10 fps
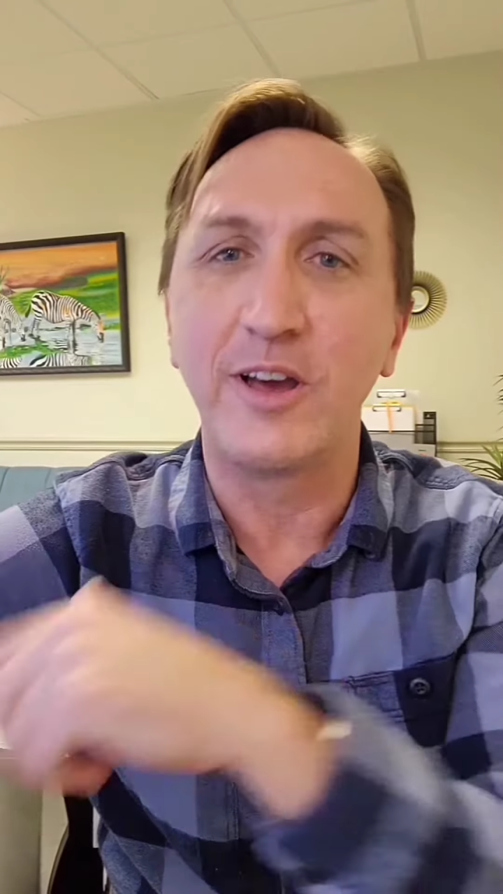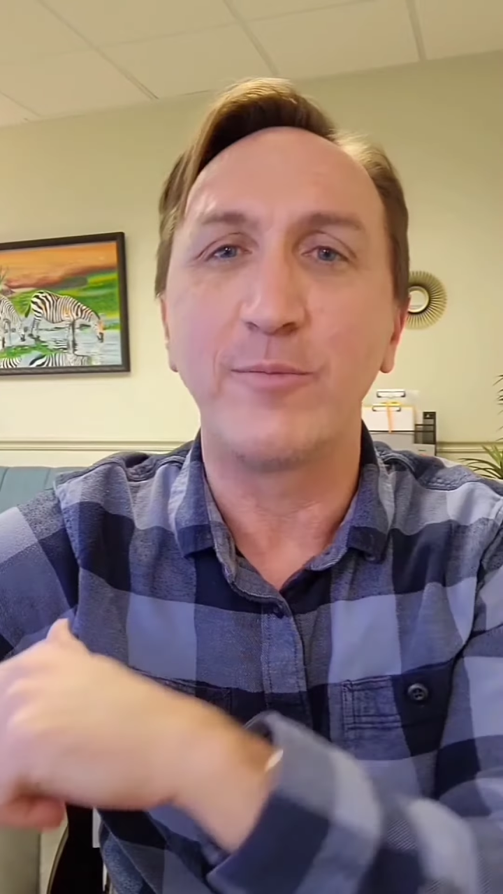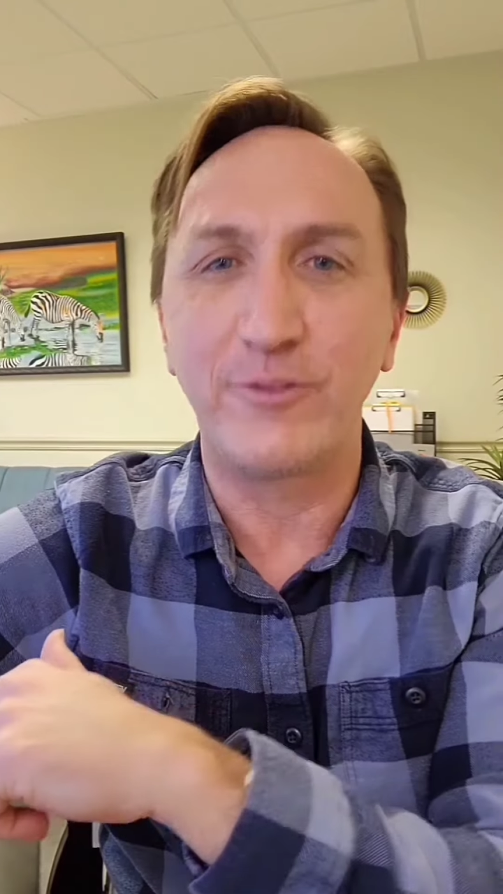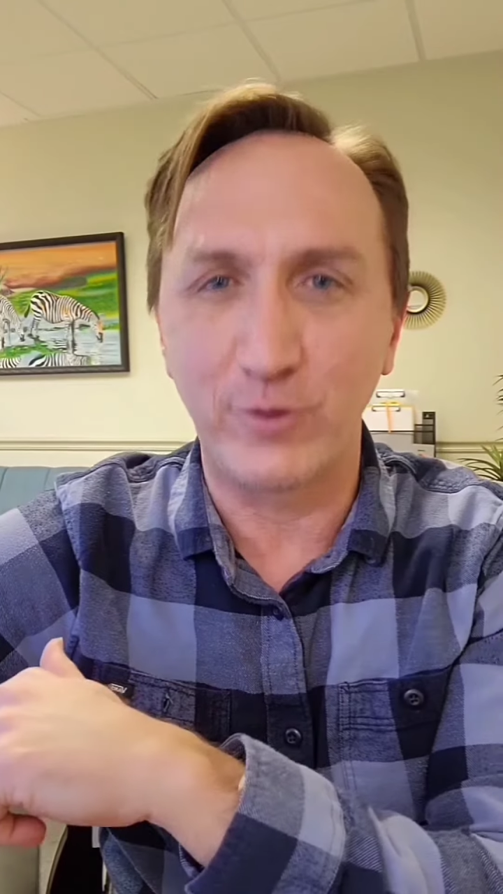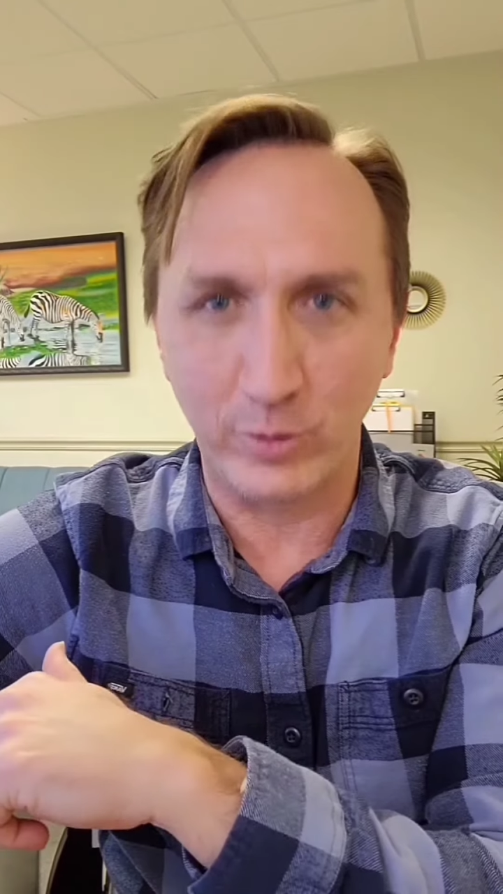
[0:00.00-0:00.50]

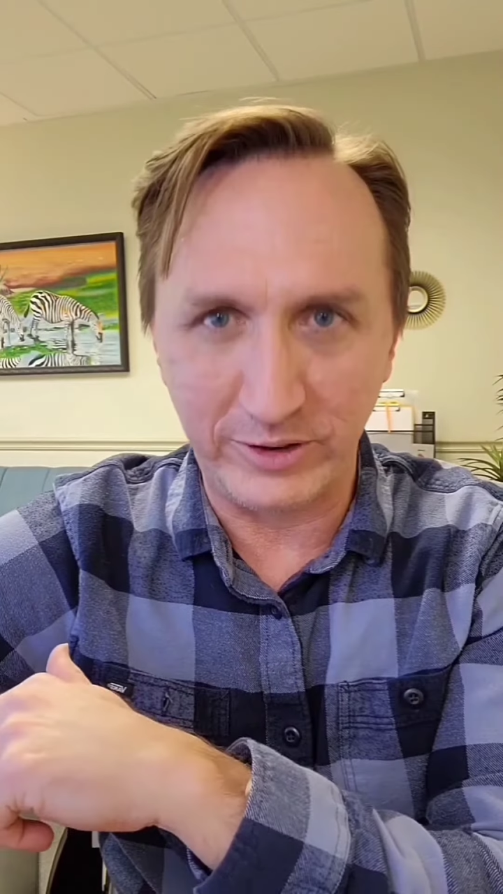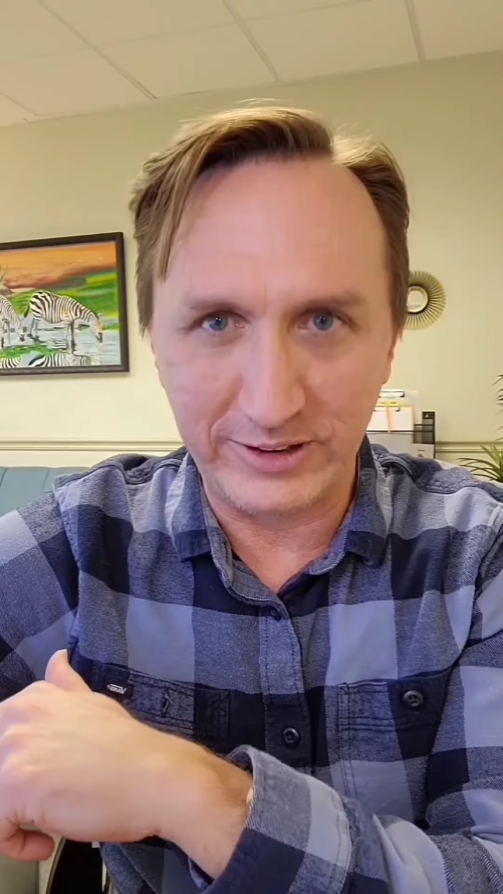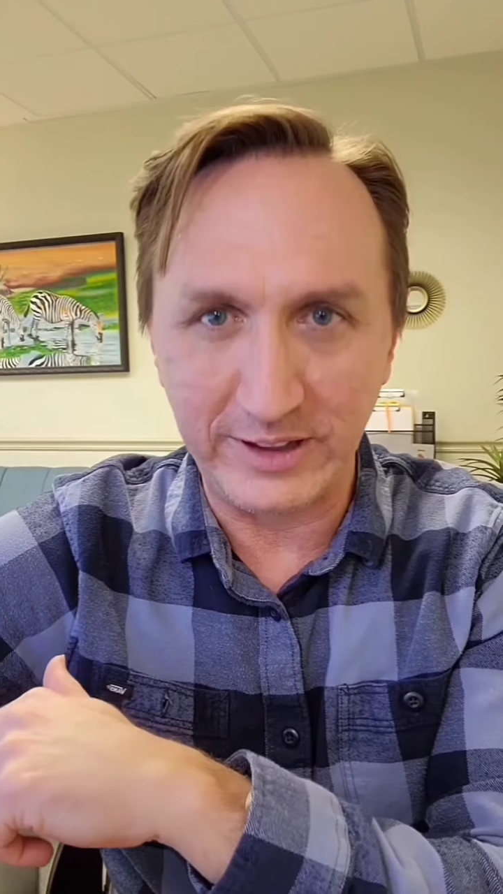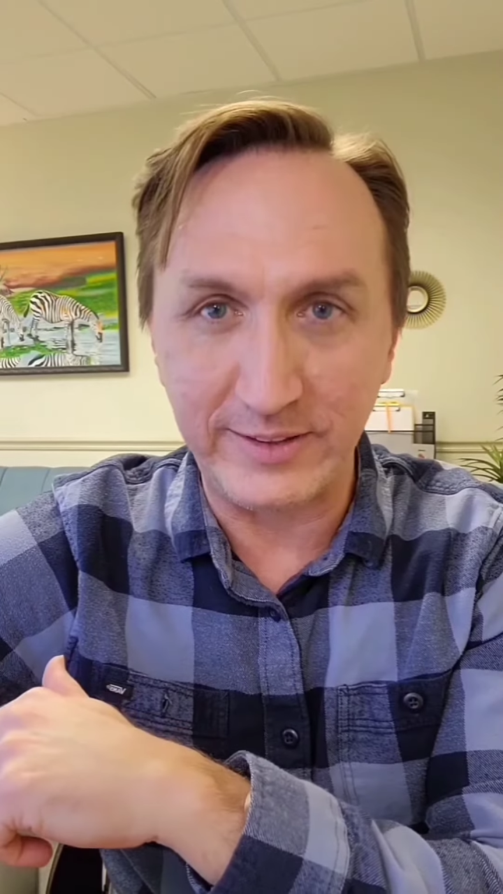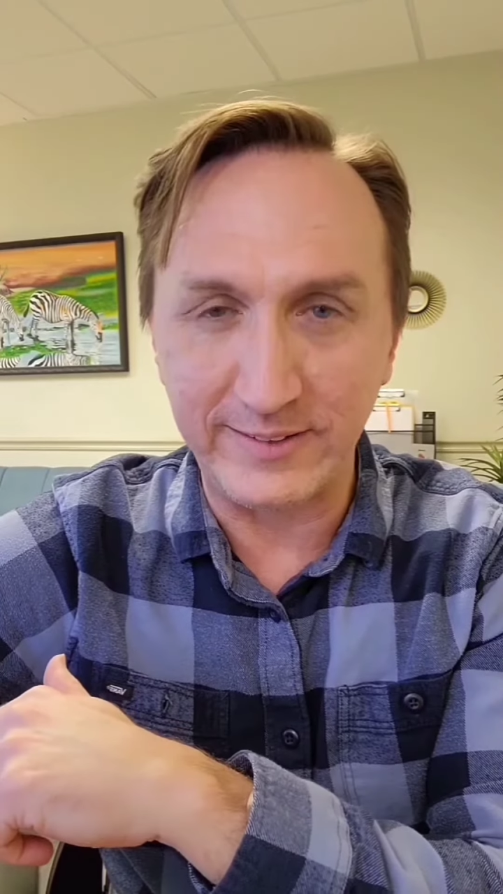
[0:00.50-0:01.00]
before we
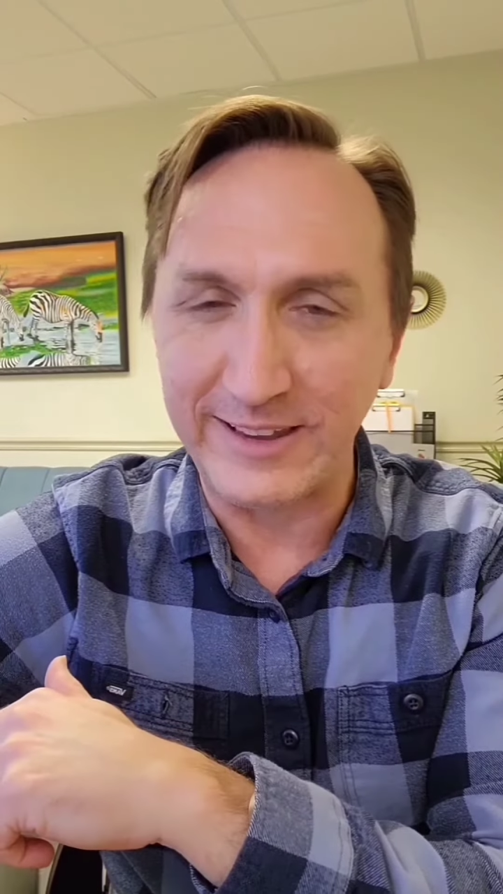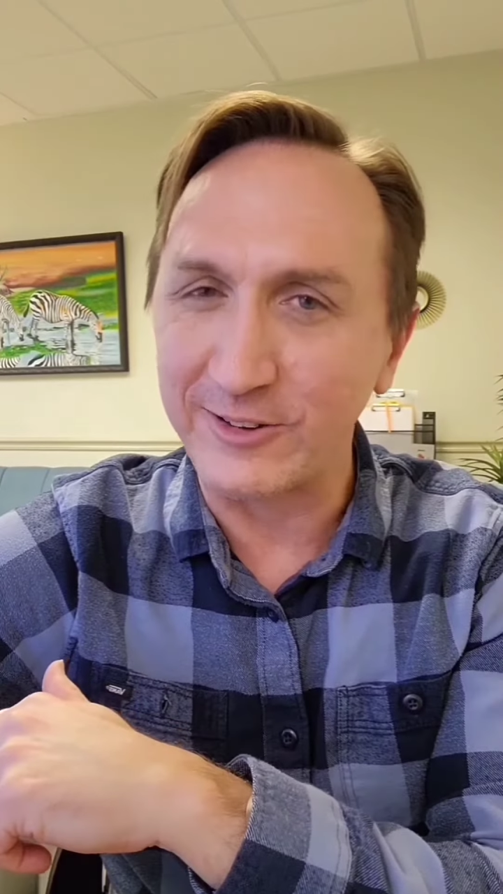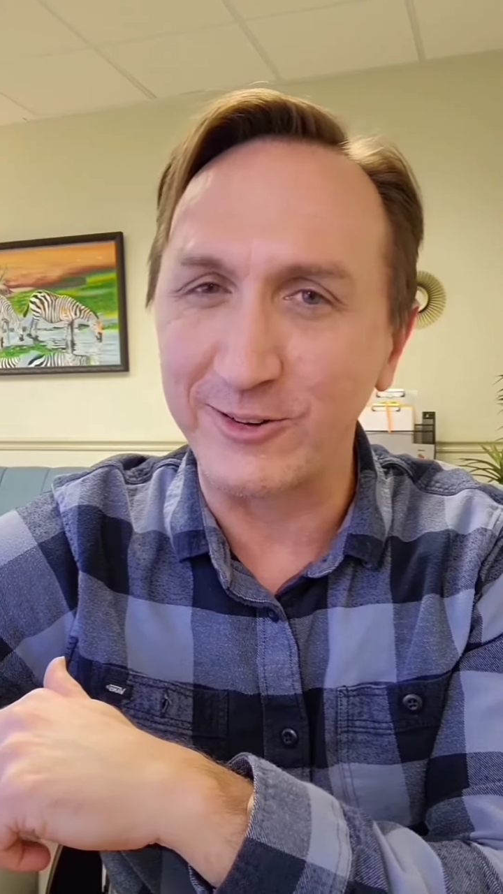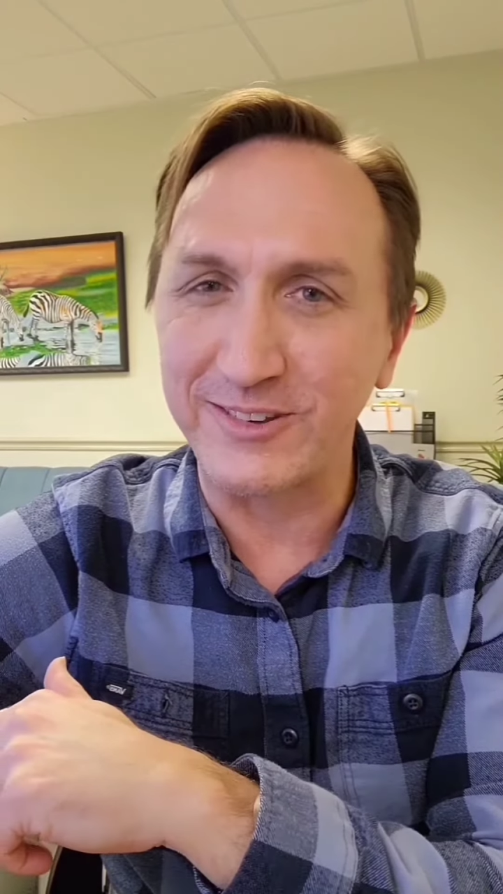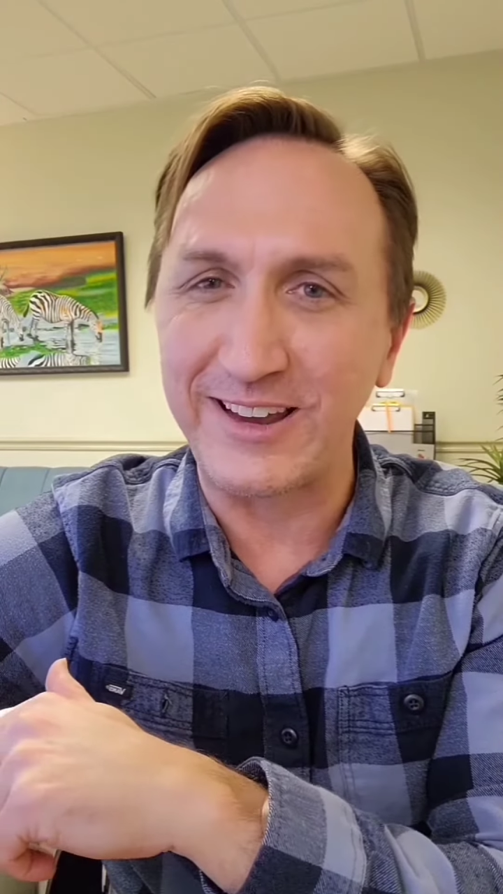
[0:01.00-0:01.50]
did this
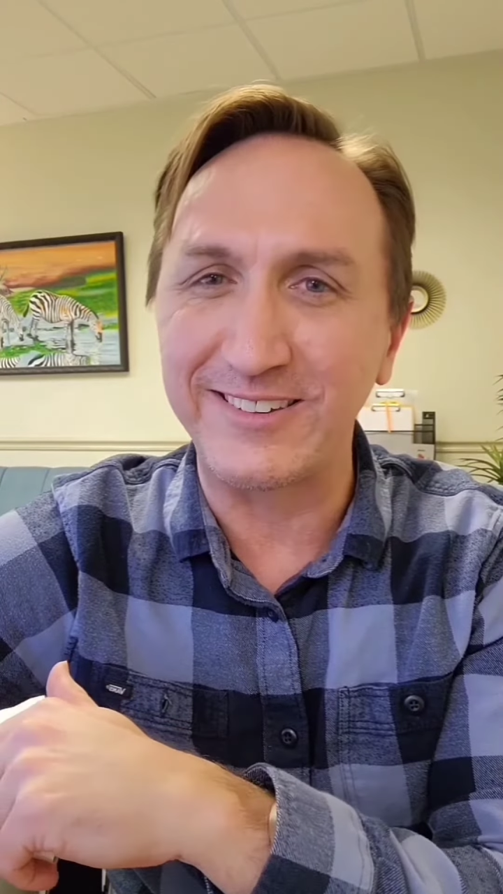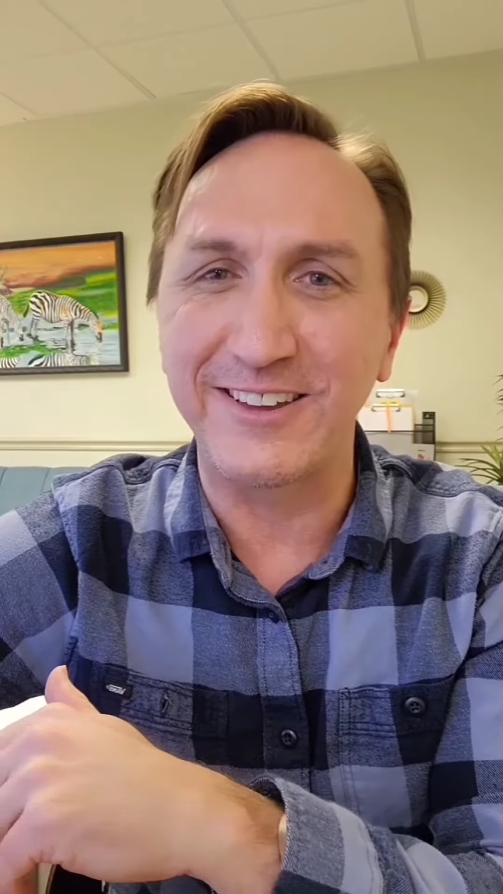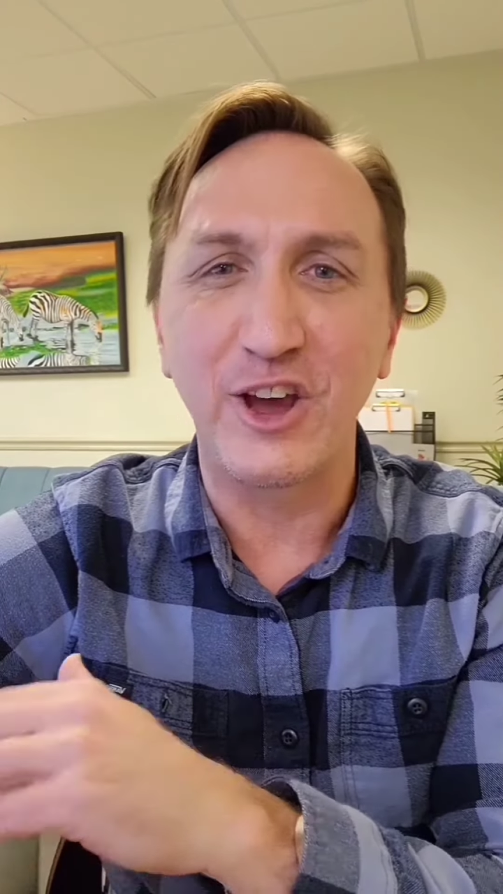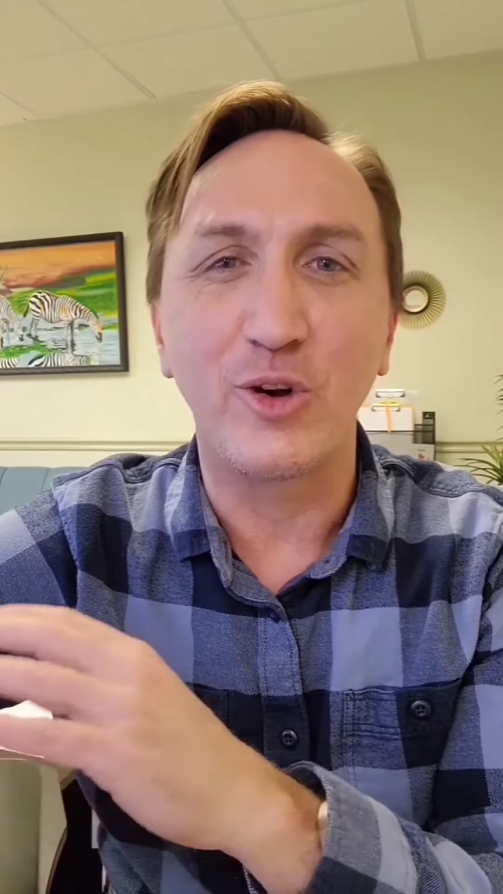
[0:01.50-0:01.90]
exercise.